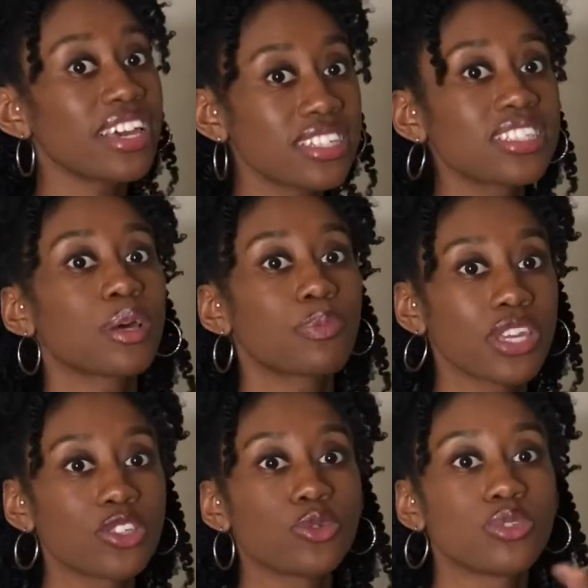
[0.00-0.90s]
is
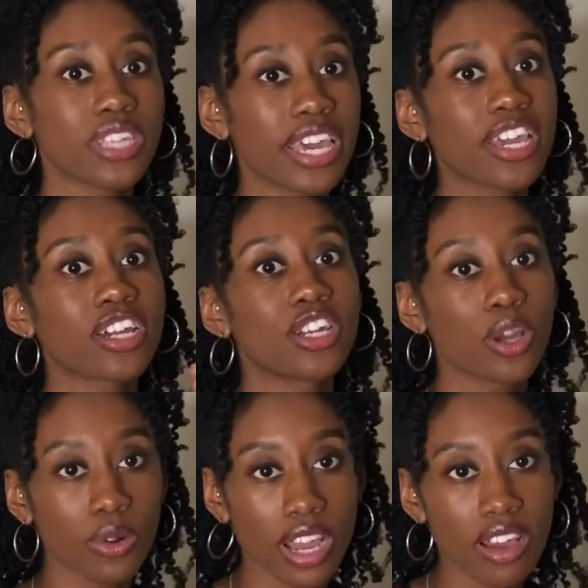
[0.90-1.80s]
something to take
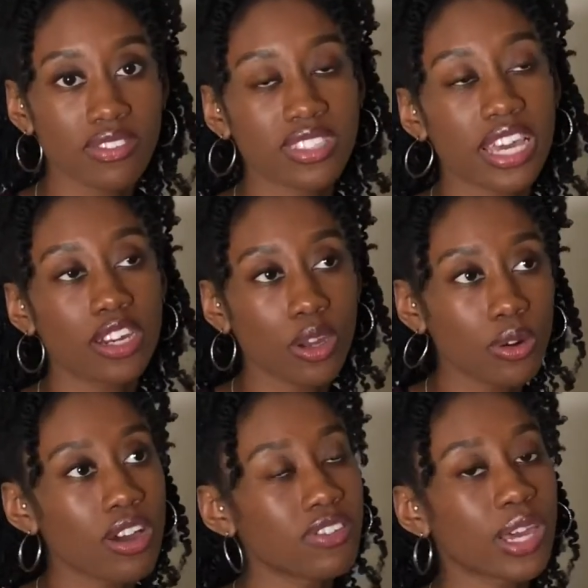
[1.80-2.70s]
note of. Take
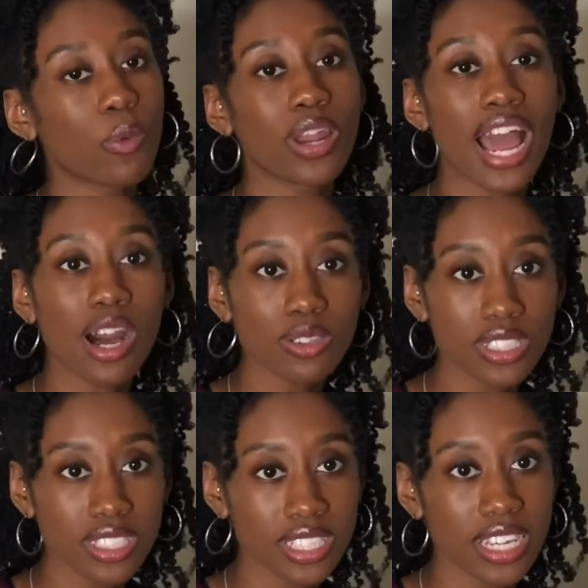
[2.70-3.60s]
note of like what house
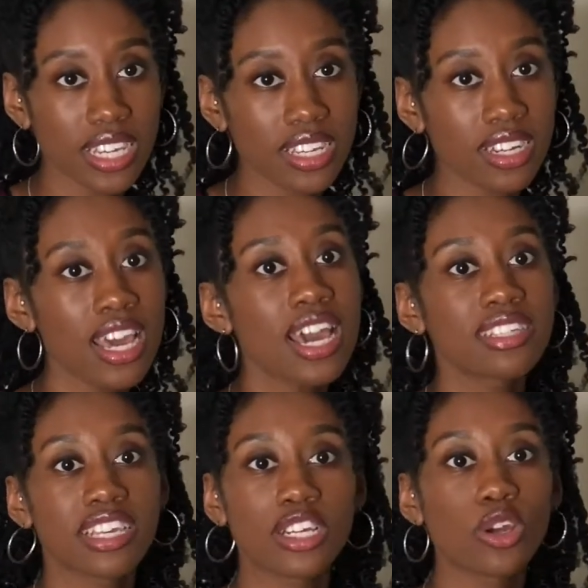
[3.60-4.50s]
it's in,
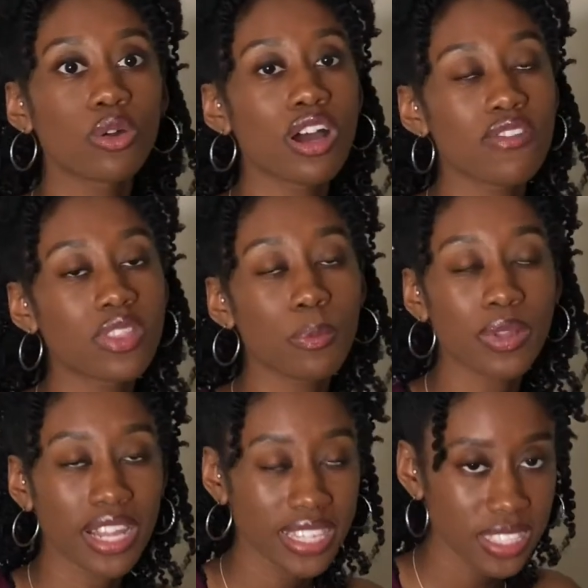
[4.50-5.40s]
take note of the
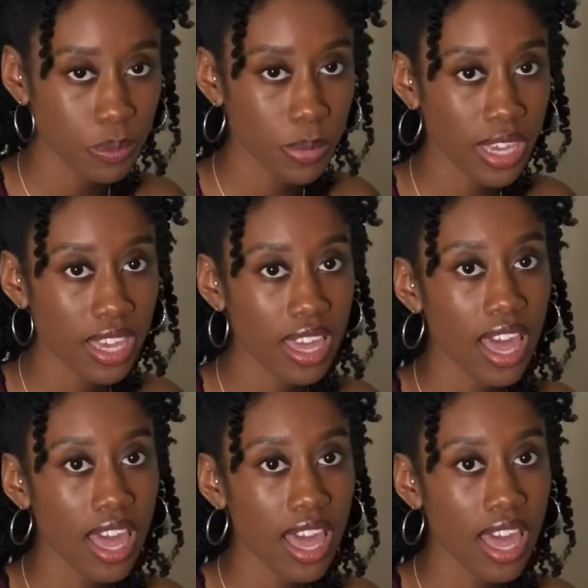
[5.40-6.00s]
placement,